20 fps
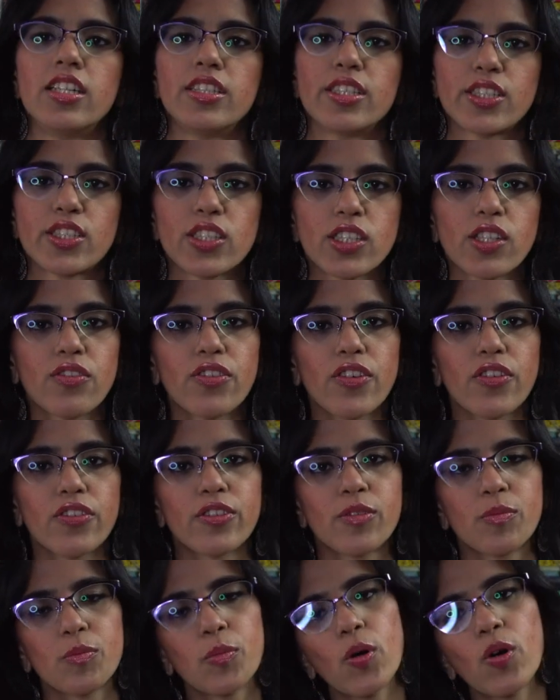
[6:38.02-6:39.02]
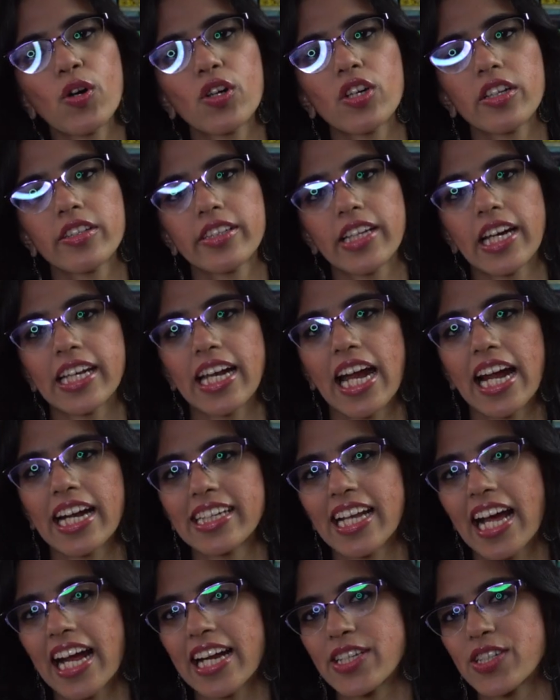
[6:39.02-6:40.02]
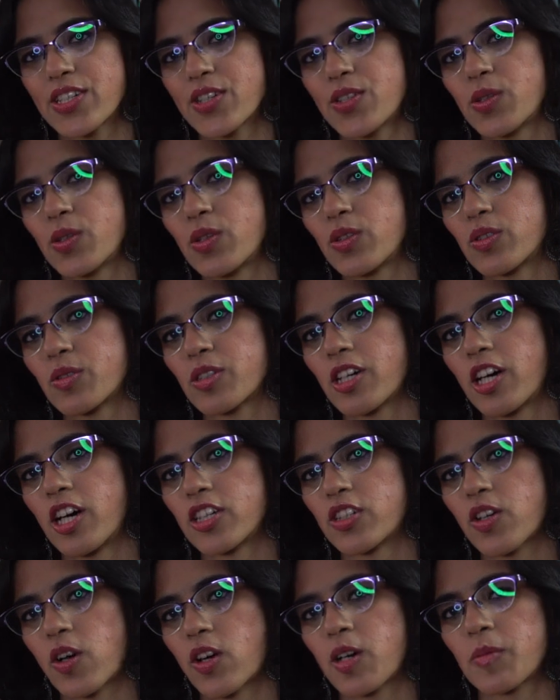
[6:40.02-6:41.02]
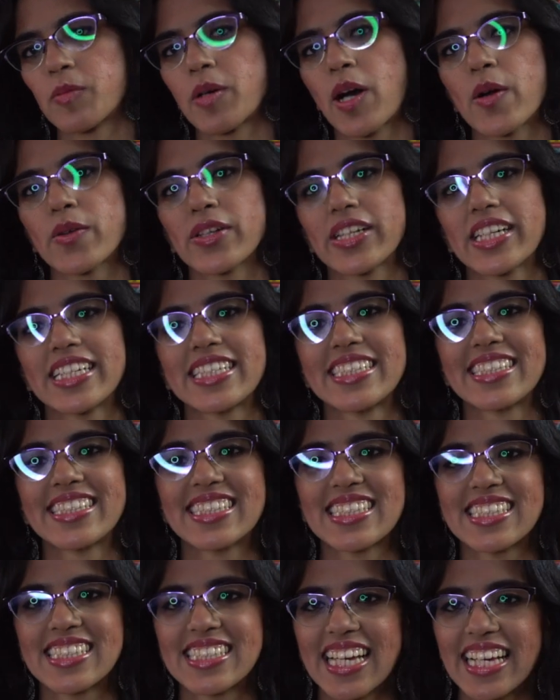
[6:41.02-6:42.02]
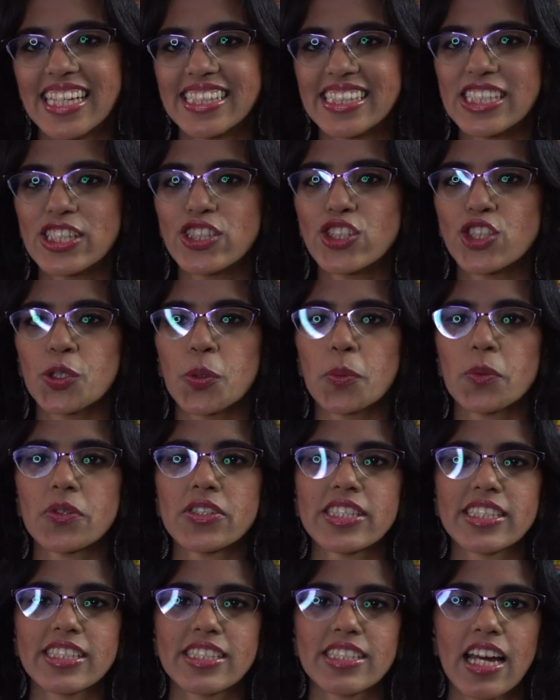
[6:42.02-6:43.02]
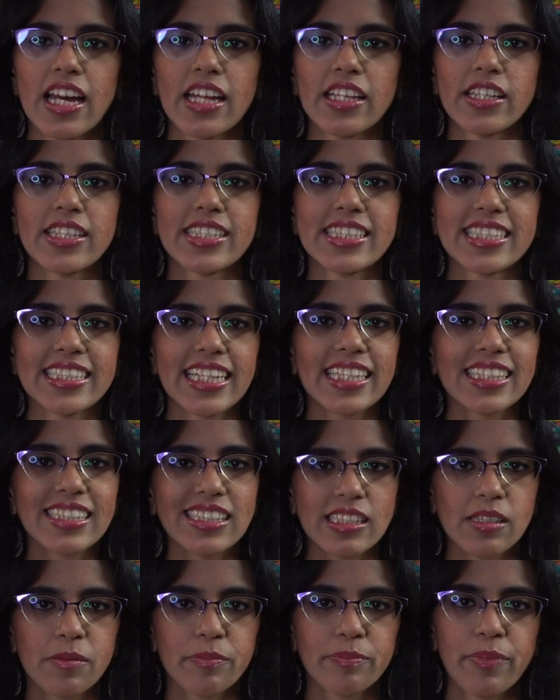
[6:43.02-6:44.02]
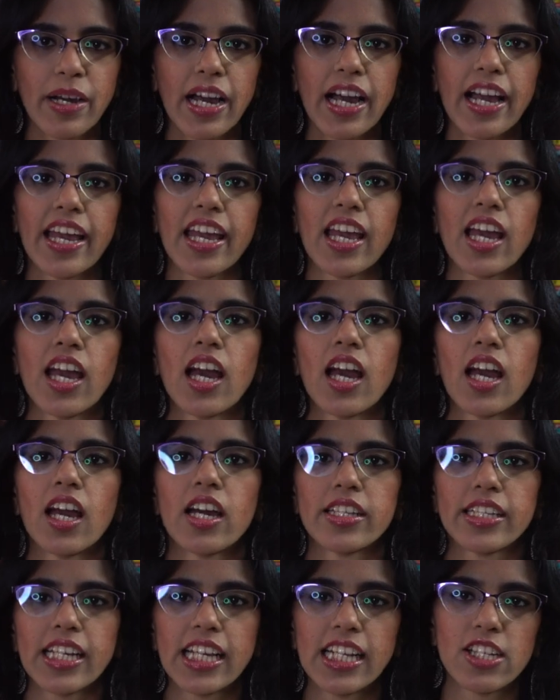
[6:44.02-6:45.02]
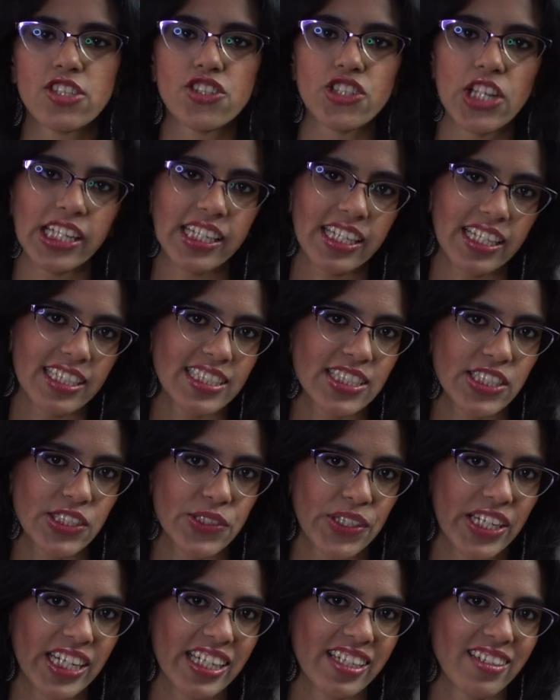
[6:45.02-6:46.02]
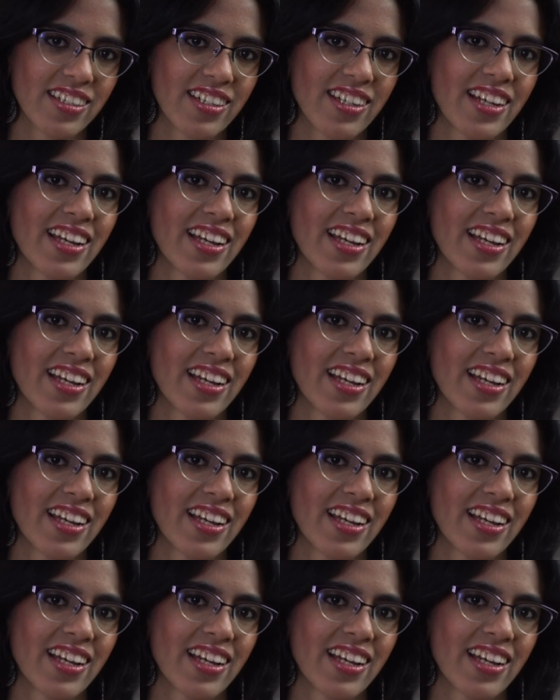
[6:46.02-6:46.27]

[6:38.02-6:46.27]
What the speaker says: So the fifth book that I'd like to talk about is Daisy Jones and the Six by Taylor Jenkins Reid.